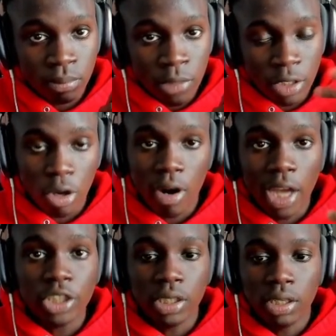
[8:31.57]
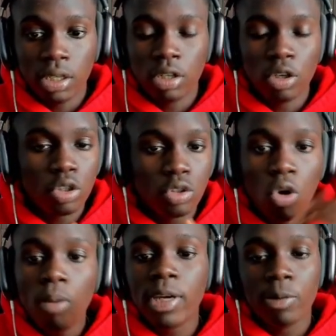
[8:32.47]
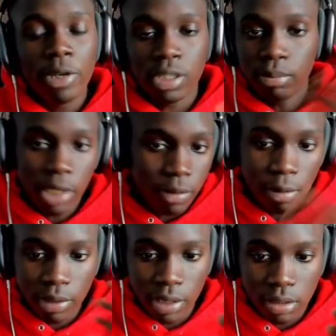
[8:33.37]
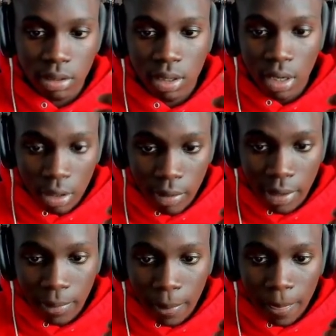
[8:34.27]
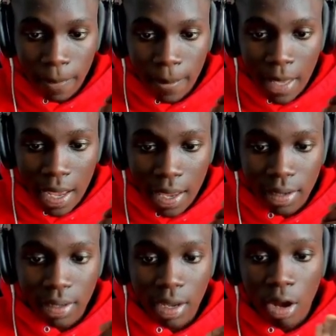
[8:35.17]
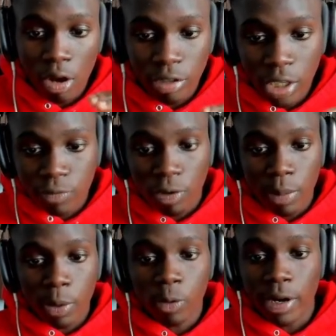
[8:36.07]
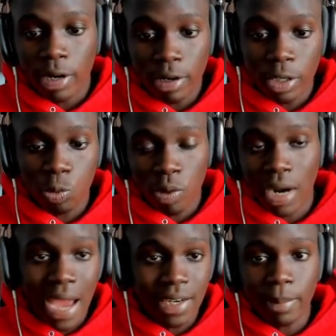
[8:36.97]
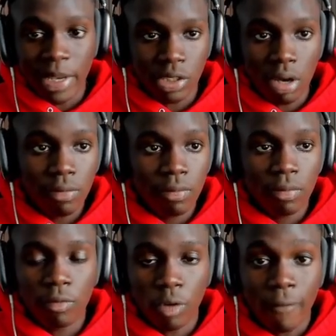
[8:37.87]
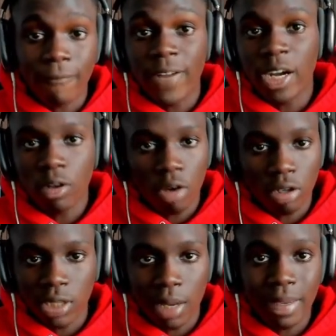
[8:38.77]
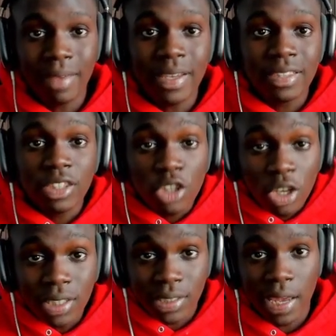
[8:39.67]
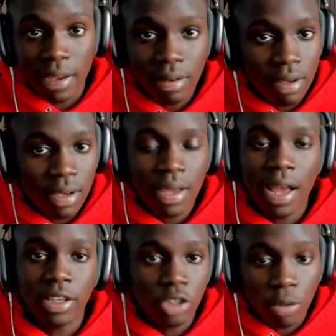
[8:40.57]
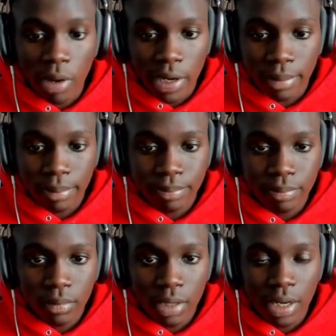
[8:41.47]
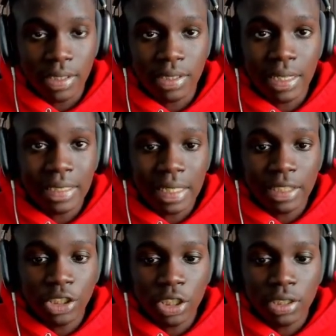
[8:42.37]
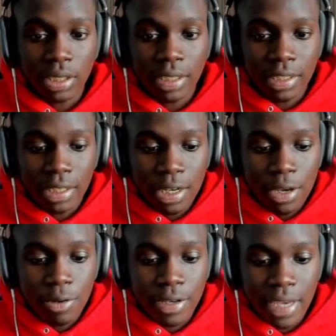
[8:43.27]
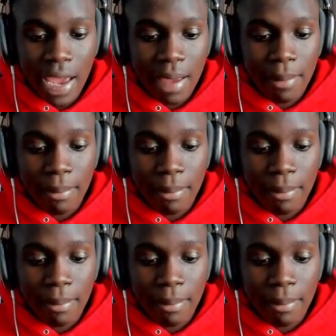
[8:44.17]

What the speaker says: the call to action. There's so many ways you can play around with this, right? And on this framework right here is what I did myself for a very long time. Even to this day, I still run it because it's just you can't